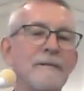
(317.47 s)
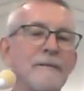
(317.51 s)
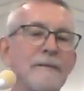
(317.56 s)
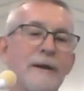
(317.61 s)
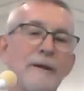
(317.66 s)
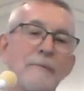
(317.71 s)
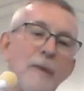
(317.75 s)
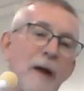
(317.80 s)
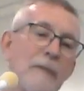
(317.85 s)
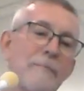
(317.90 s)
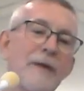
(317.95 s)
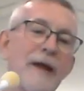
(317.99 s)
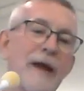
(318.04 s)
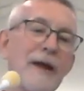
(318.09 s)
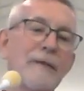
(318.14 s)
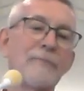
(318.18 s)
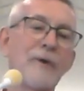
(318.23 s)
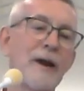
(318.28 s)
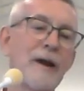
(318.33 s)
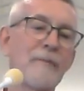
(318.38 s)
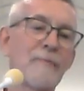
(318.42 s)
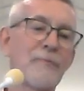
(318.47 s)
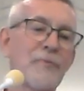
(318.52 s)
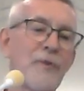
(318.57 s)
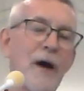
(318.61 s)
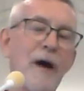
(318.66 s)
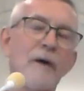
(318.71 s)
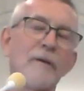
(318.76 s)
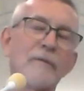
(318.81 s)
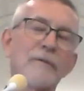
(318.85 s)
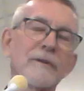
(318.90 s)
Now, maybe Abraham
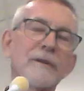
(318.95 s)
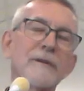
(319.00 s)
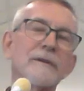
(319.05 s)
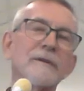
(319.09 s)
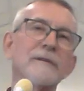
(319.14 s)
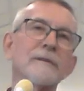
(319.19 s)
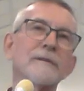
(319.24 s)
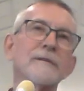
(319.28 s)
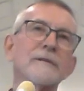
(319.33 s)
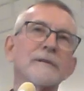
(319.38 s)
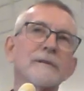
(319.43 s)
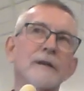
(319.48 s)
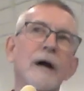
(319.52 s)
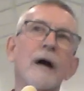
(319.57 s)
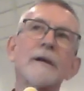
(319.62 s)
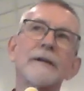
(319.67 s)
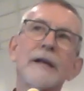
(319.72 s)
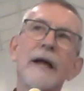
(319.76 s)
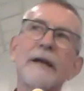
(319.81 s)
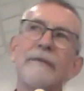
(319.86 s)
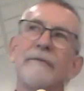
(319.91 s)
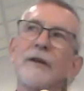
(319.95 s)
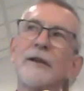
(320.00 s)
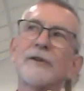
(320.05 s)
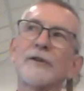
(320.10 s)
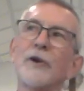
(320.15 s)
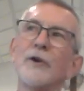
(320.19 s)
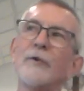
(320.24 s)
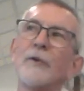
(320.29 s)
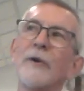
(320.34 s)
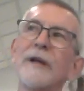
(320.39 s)
thought God gave in
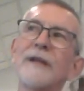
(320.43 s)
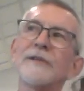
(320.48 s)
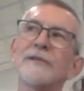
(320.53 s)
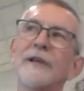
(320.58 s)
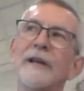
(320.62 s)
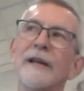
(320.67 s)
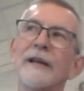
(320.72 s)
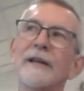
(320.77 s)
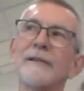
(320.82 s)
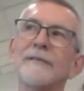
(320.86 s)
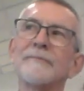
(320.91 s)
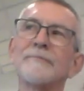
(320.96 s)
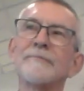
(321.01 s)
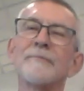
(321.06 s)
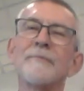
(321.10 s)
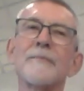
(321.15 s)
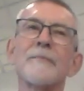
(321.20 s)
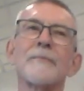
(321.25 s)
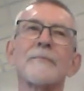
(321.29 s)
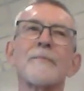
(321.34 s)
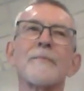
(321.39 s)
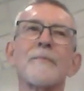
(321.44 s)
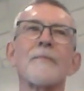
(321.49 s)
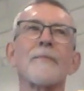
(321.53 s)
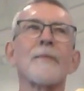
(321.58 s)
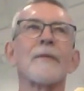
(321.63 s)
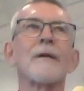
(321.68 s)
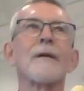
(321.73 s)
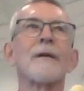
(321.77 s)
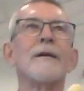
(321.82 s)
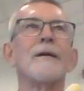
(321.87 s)
too easy.
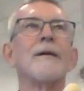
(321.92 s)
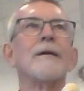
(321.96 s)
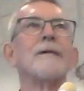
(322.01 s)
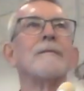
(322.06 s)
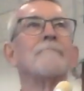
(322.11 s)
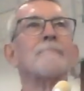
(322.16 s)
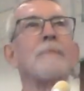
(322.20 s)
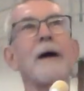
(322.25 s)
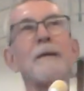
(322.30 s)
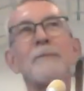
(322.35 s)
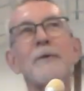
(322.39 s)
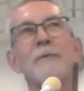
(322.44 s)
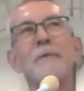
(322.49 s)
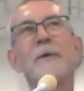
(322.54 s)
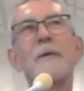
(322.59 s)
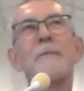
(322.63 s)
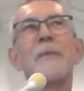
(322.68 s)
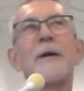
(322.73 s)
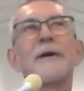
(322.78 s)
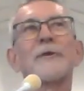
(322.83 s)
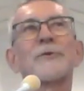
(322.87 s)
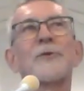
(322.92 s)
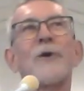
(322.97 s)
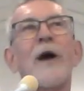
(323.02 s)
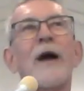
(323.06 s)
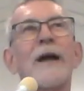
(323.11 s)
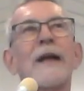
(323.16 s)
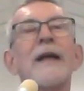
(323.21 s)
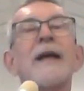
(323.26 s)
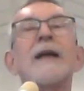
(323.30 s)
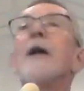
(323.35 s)
Maybe we better
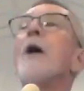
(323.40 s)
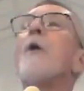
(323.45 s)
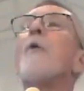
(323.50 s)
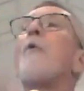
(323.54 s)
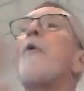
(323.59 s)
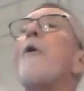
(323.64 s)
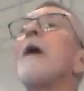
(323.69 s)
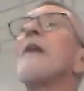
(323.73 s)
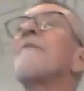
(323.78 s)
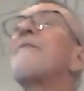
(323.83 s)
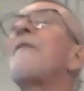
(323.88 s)
try again. What